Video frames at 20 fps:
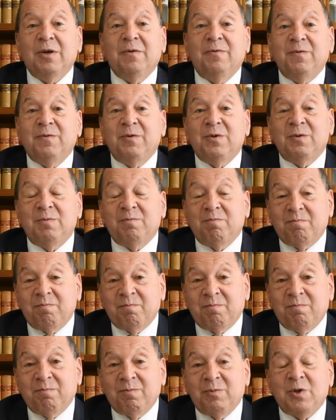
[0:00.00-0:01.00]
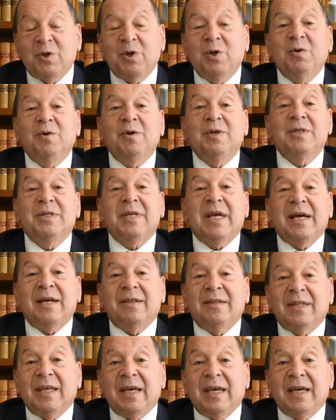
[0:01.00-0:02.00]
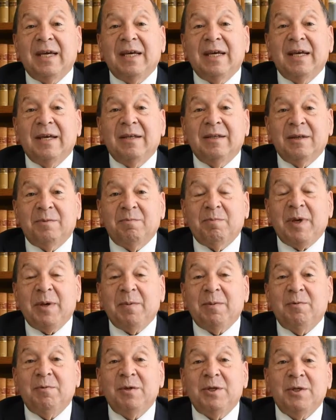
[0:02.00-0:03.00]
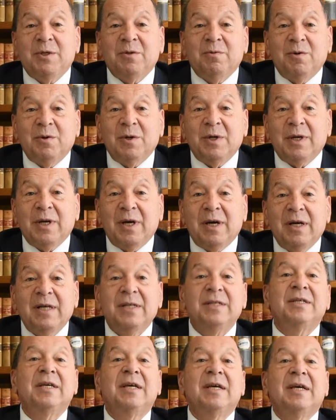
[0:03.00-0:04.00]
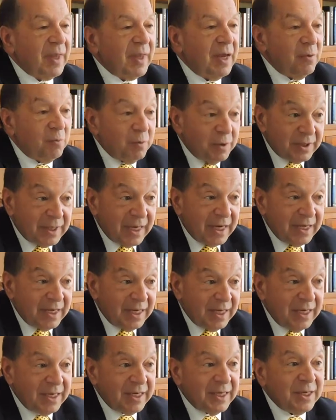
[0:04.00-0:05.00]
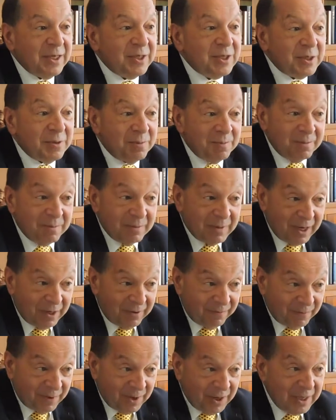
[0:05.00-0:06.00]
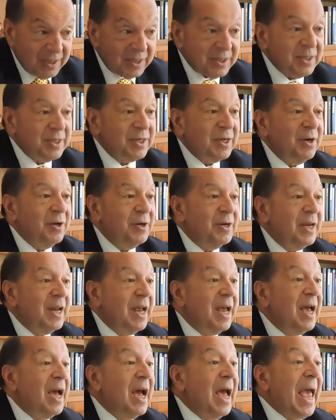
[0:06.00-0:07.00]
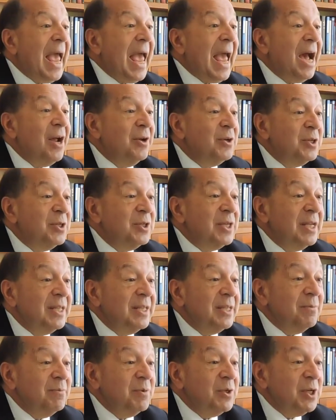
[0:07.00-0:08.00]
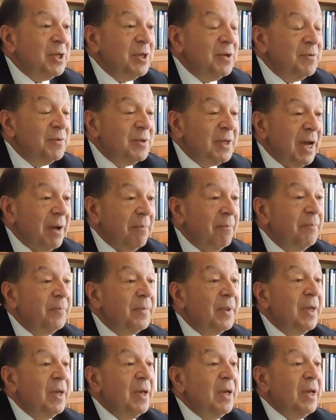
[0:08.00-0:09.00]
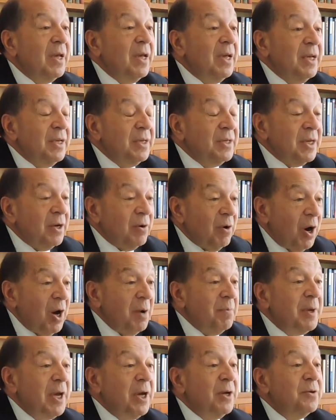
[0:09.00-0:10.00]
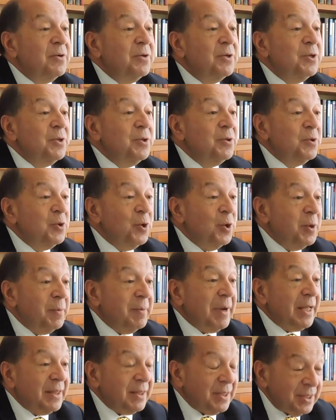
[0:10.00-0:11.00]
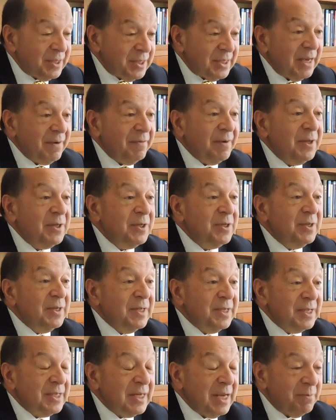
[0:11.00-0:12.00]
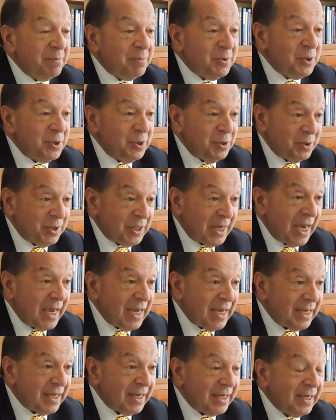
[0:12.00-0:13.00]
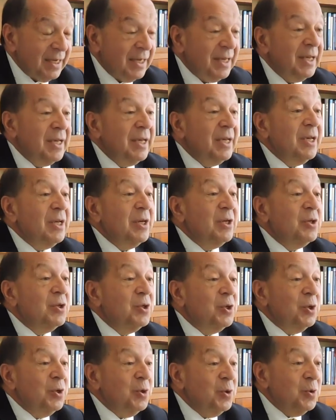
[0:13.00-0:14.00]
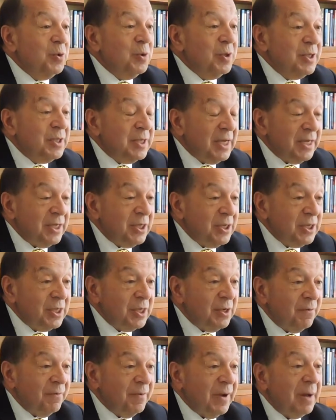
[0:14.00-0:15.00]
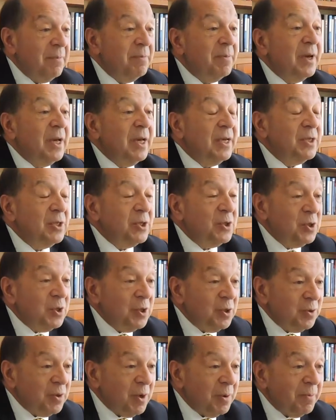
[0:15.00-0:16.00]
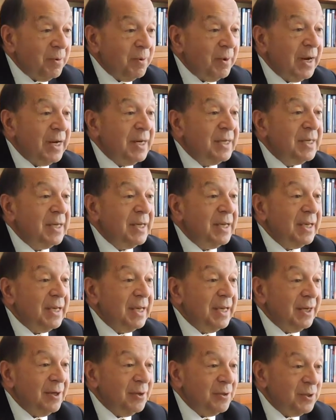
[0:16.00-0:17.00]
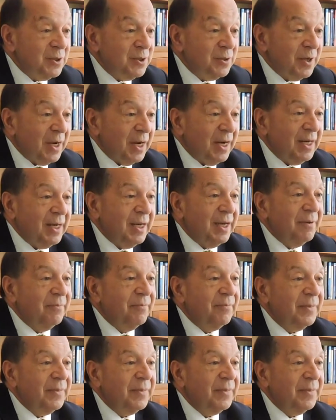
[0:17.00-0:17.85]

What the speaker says: of tours out there that people wish to organise. What they need is some advice on how to set themselves up. So I'm going to talk about the 7 steps you take to set yourself up as a tour operator in Australia.